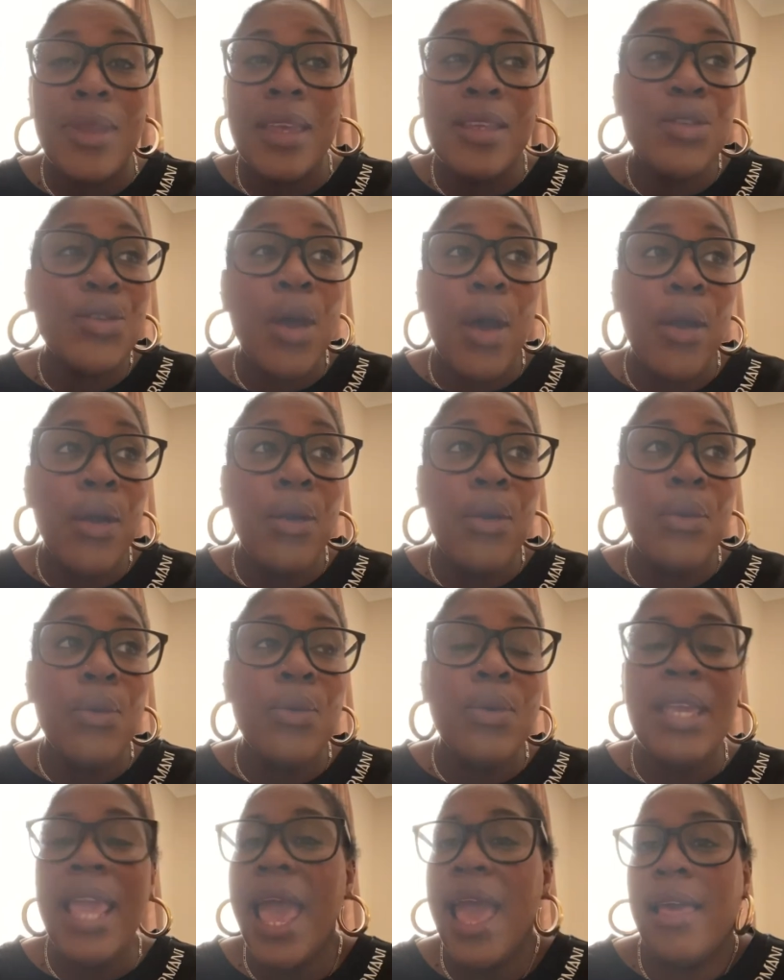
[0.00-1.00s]
So
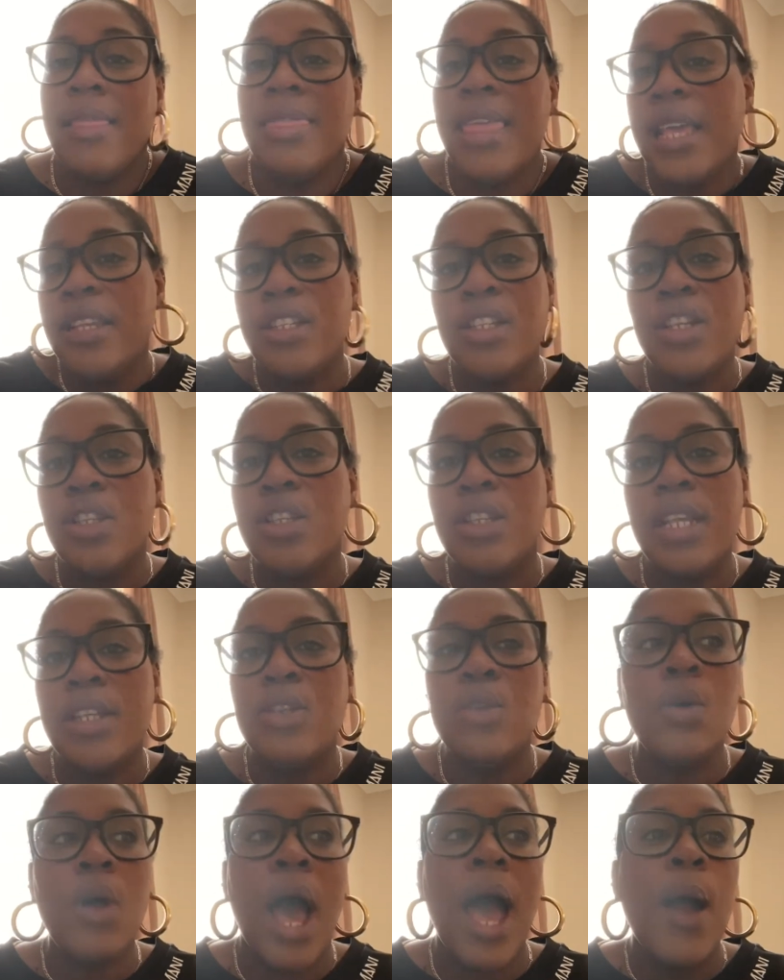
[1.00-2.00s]
yeah, that's
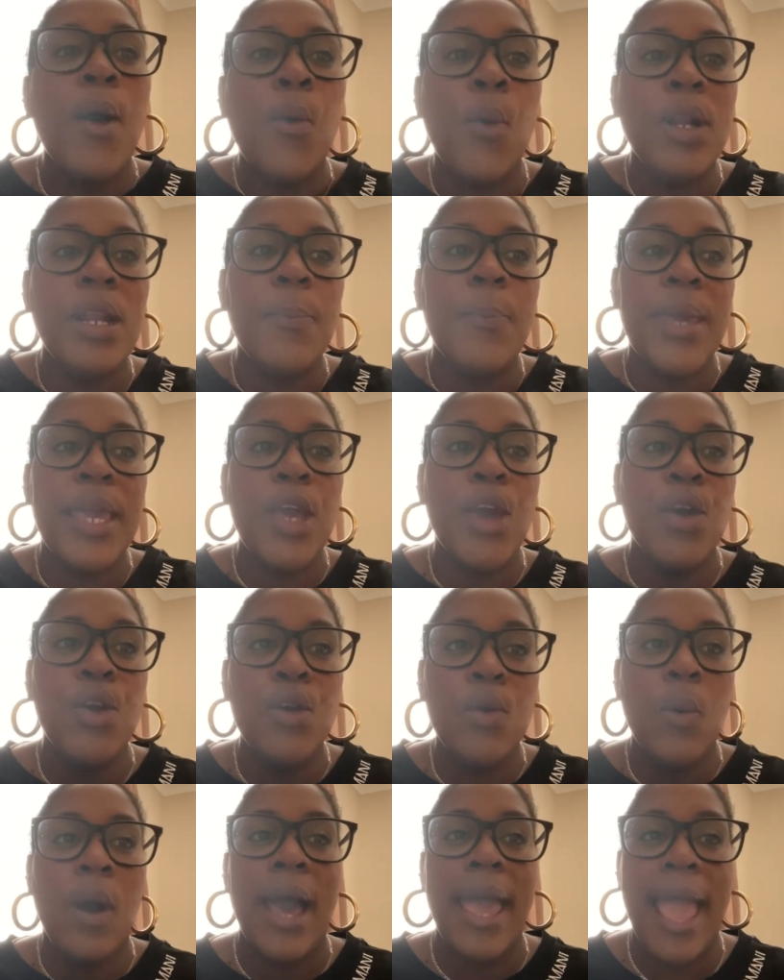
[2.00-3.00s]
all. I want to be
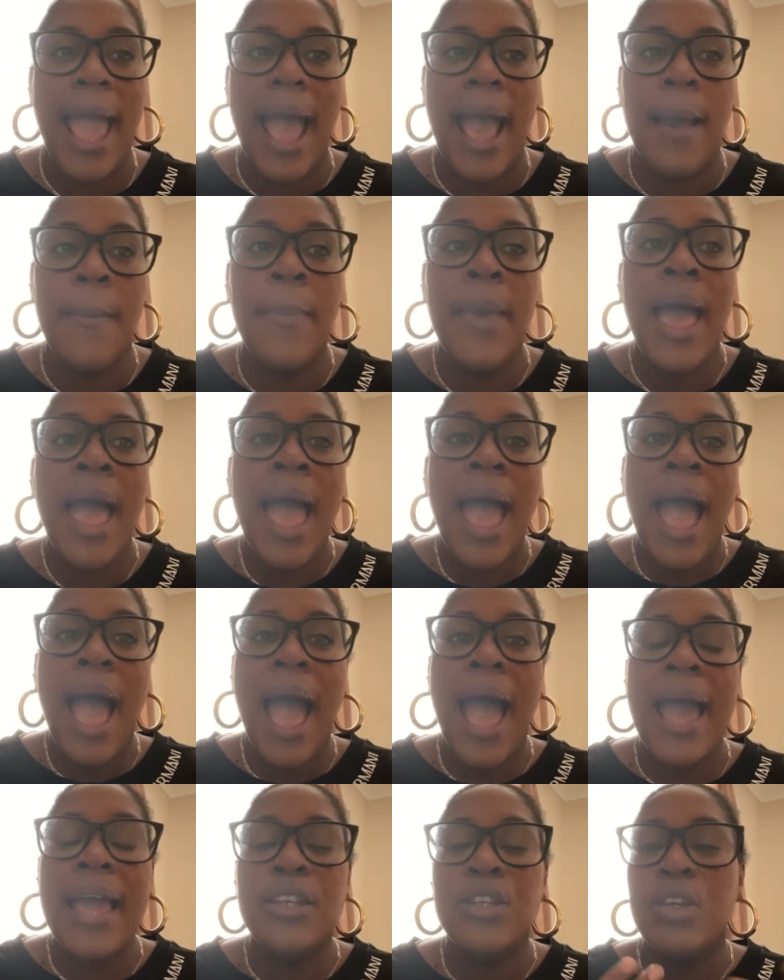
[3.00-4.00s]
who I am,
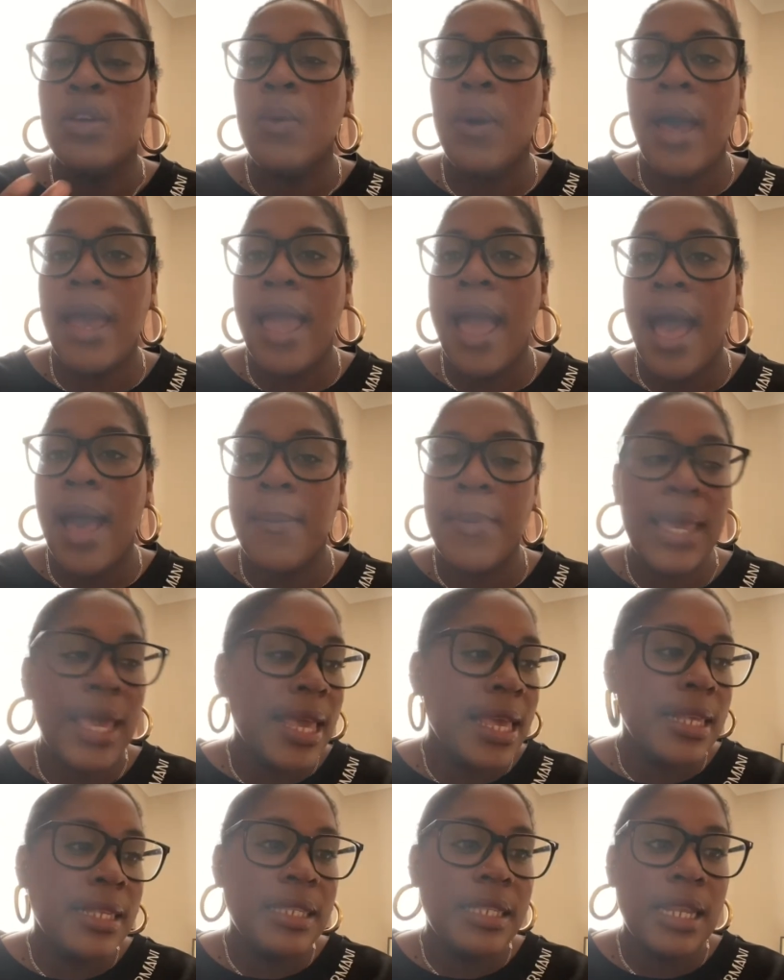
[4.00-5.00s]
and who I am
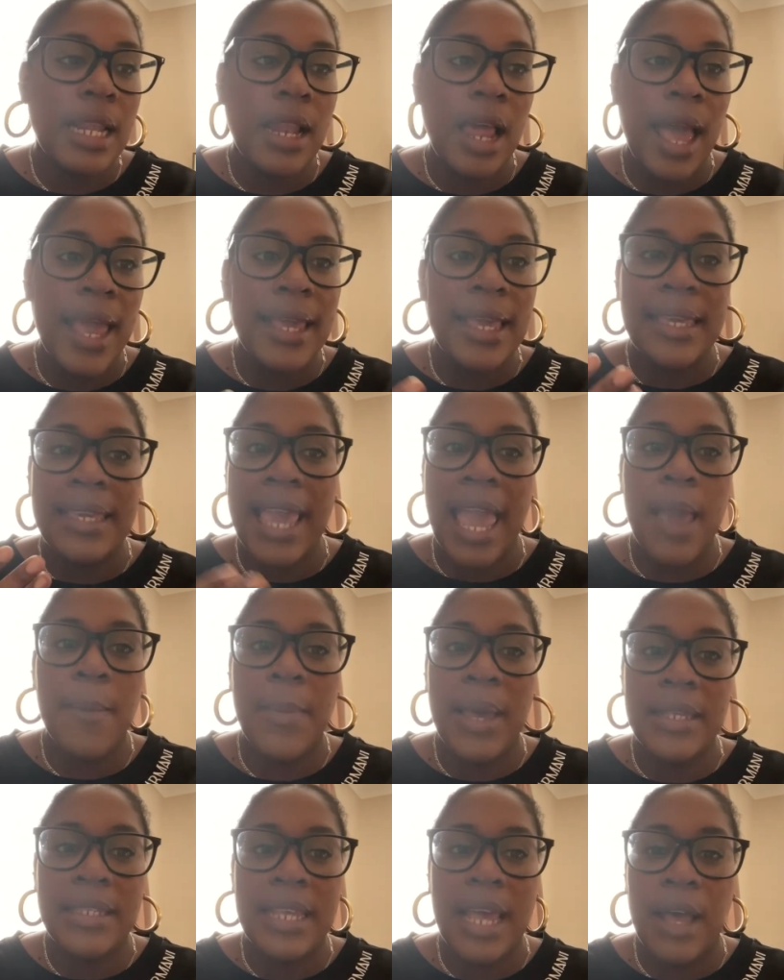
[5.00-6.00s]
is like getting
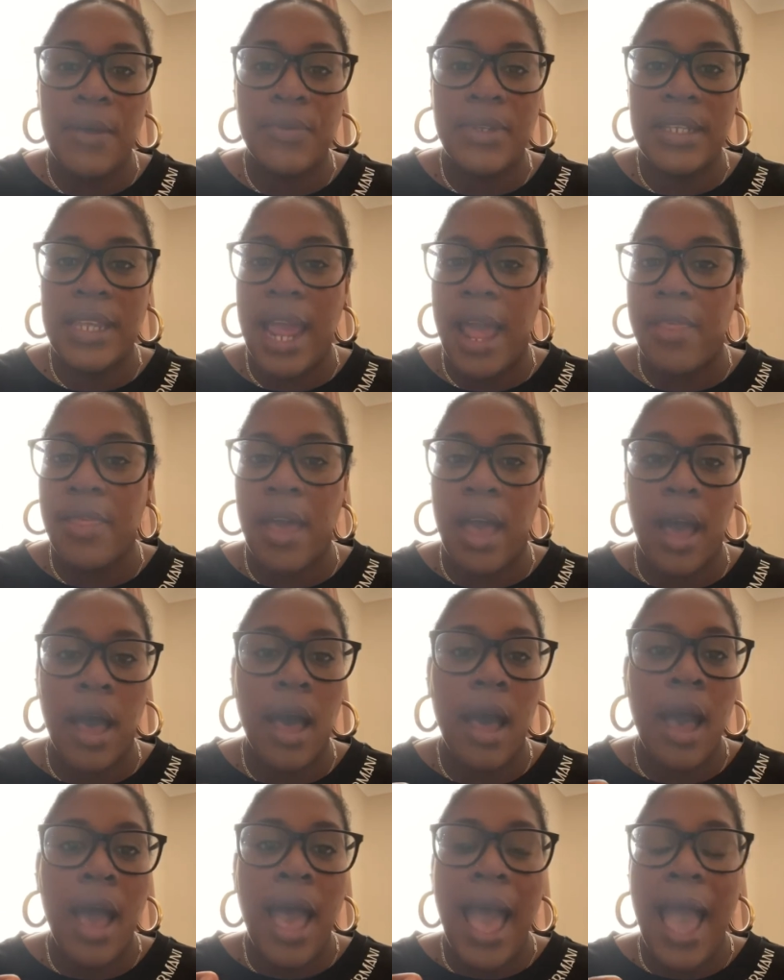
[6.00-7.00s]
myself together,
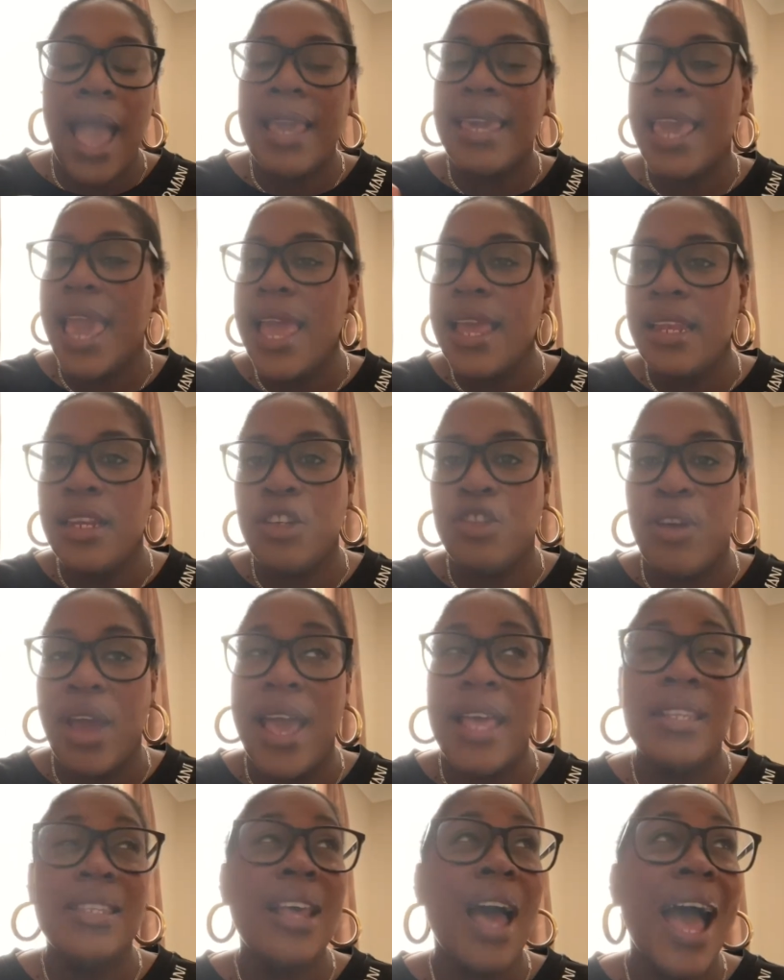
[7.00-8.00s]
getting
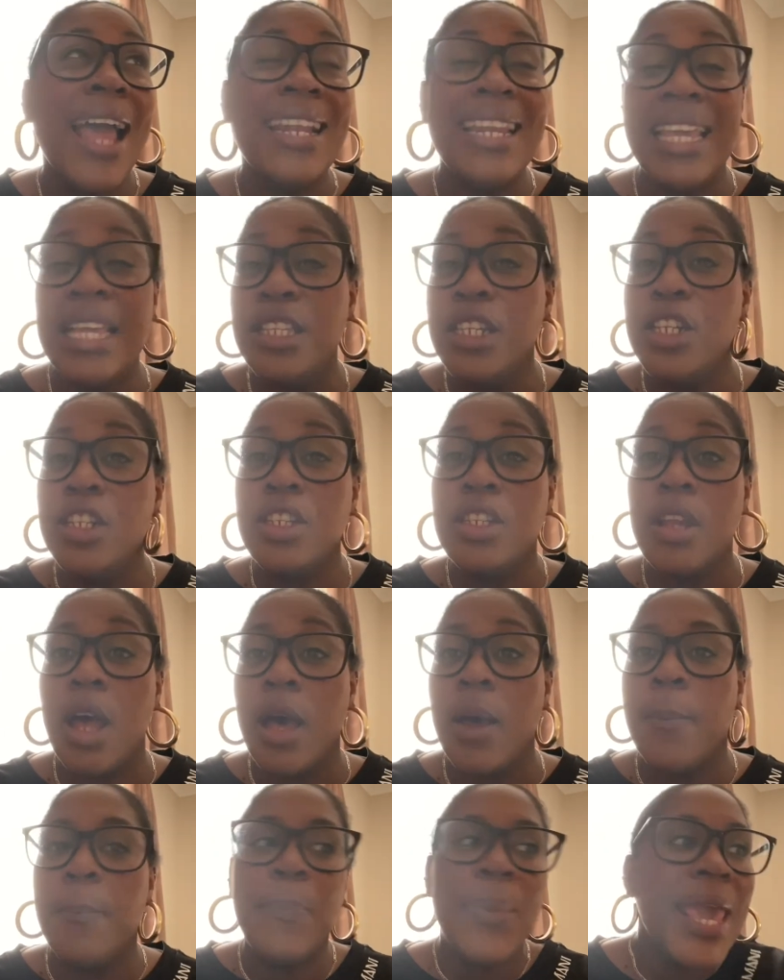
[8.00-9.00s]
dressed. I need to
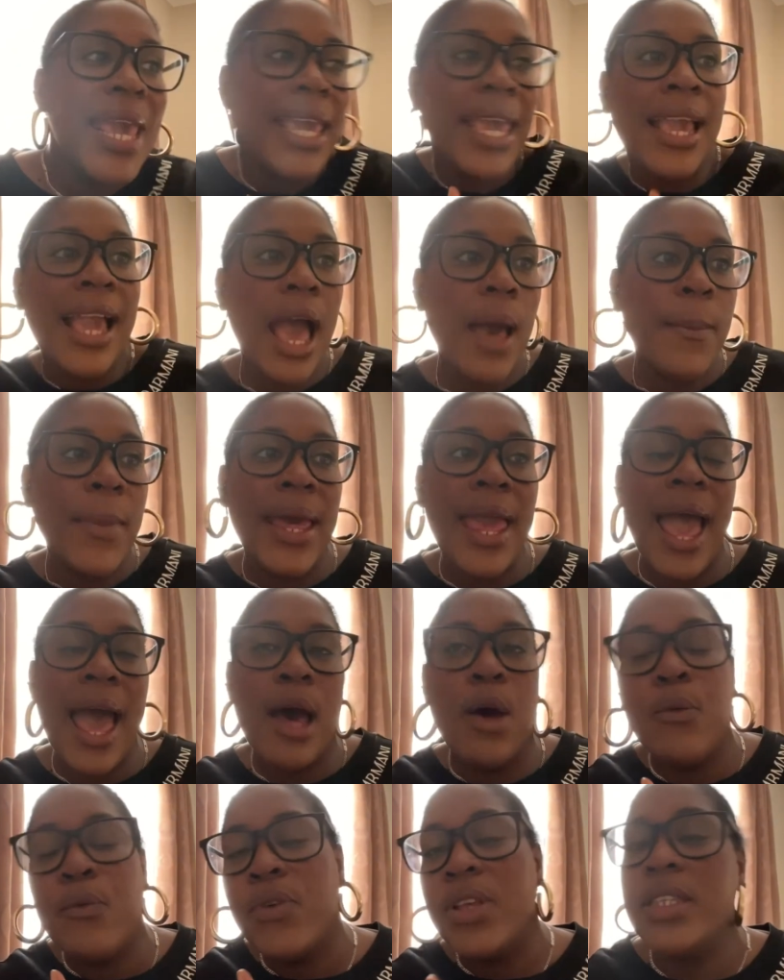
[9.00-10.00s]
start picking out my
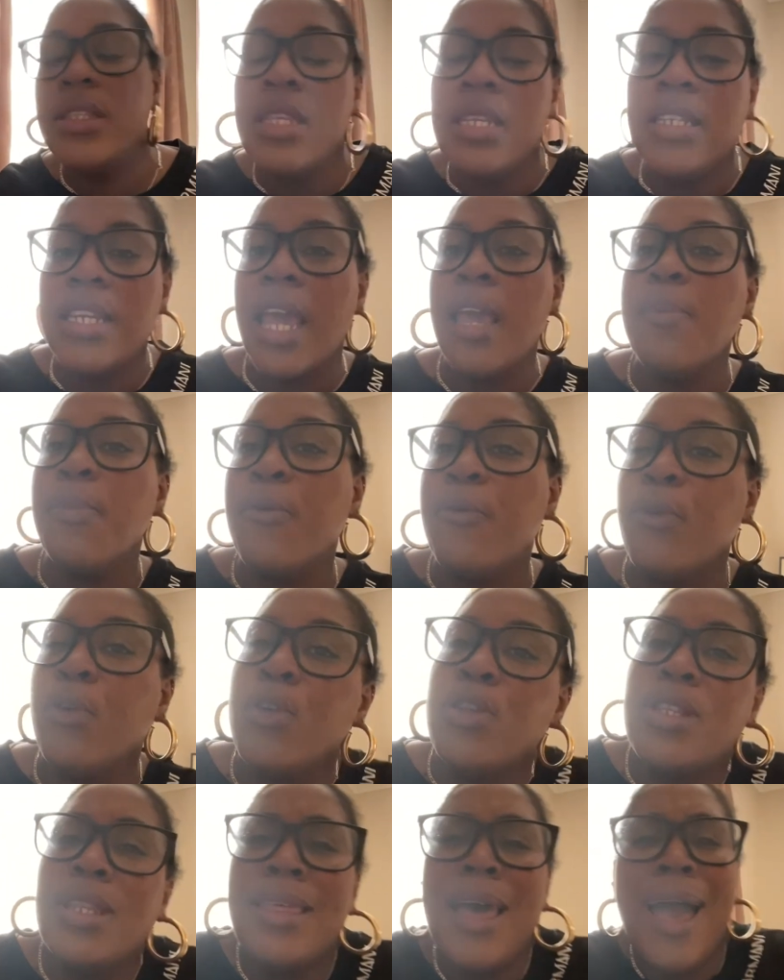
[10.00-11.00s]
outfits the day before
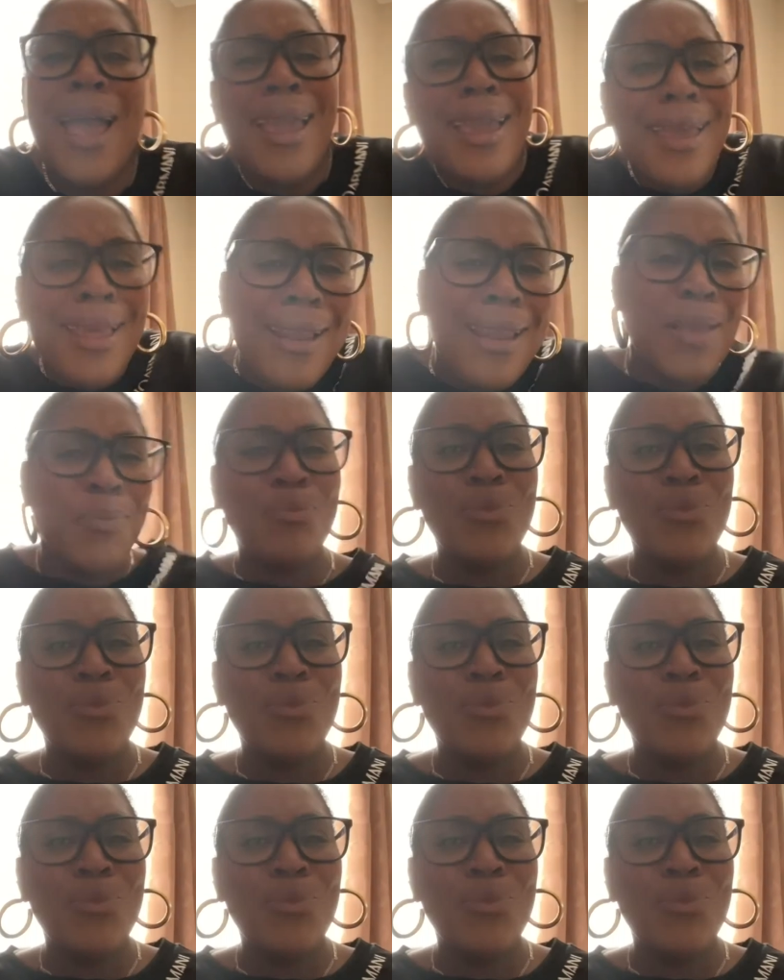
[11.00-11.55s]
so that I can.